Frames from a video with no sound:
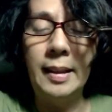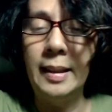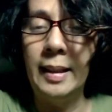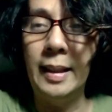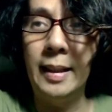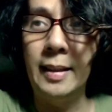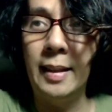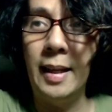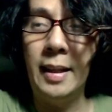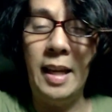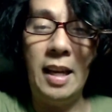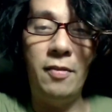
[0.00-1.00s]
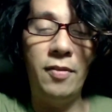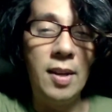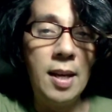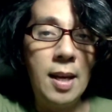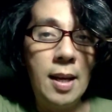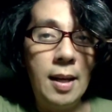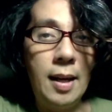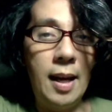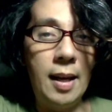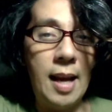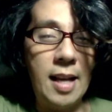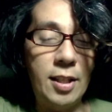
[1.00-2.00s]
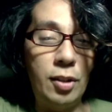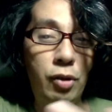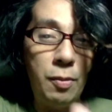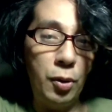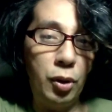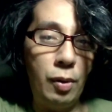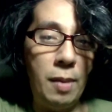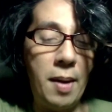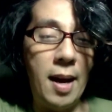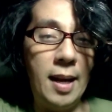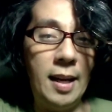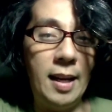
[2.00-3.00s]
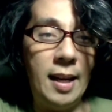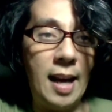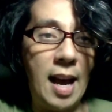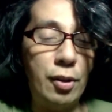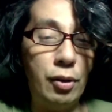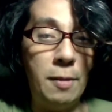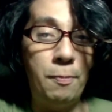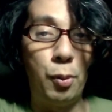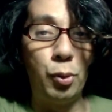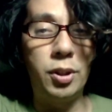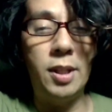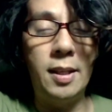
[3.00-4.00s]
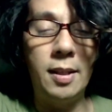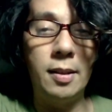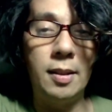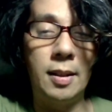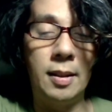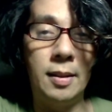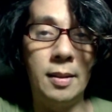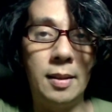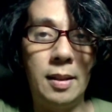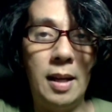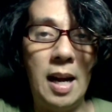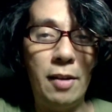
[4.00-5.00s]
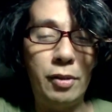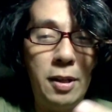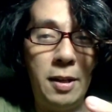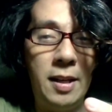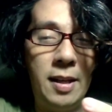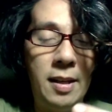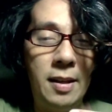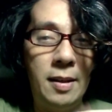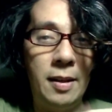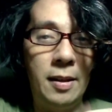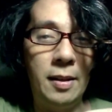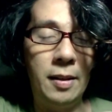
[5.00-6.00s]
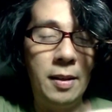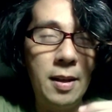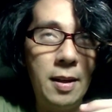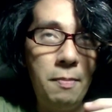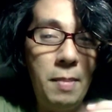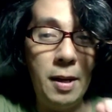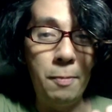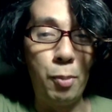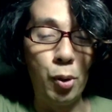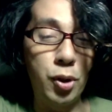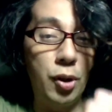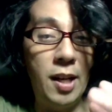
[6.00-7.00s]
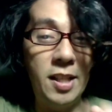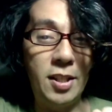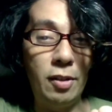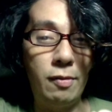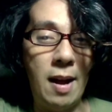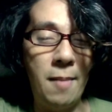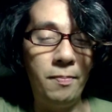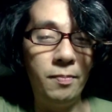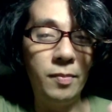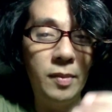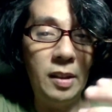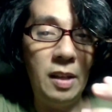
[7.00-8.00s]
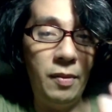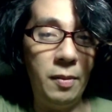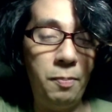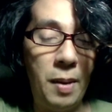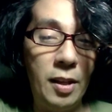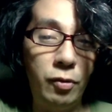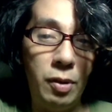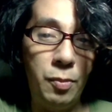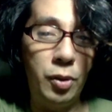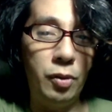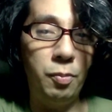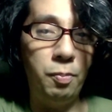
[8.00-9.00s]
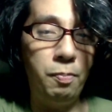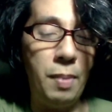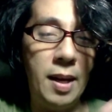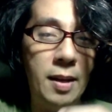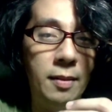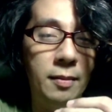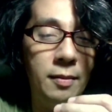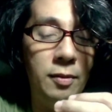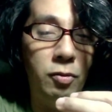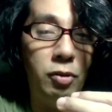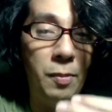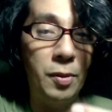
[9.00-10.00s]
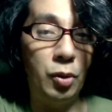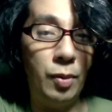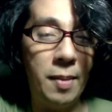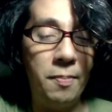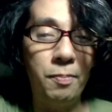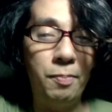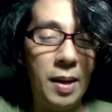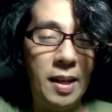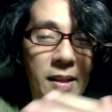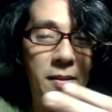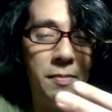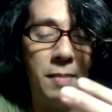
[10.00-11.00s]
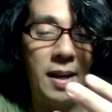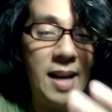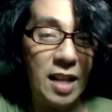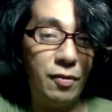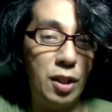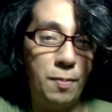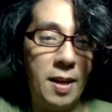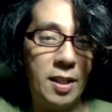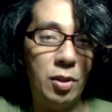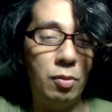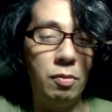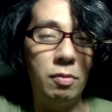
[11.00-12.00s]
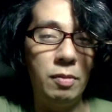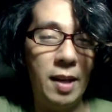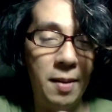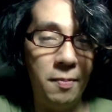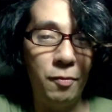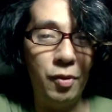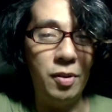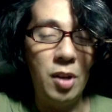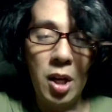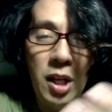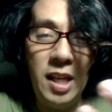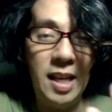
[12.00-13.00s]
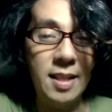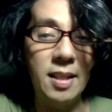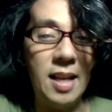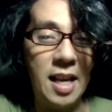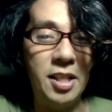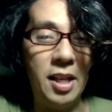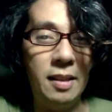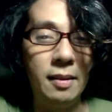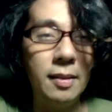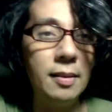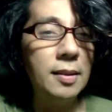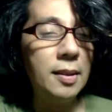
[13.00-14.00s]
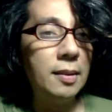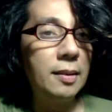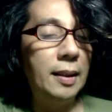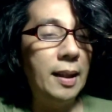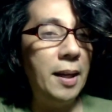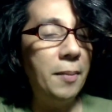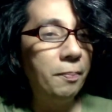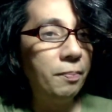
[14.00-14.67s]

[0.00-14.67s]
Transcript: and I gave, and as a tribute to him, I actually posted, uh, I actually made a post on Instagram giving paying tribute paying tribute to him paying my last respects to him he is a legend okay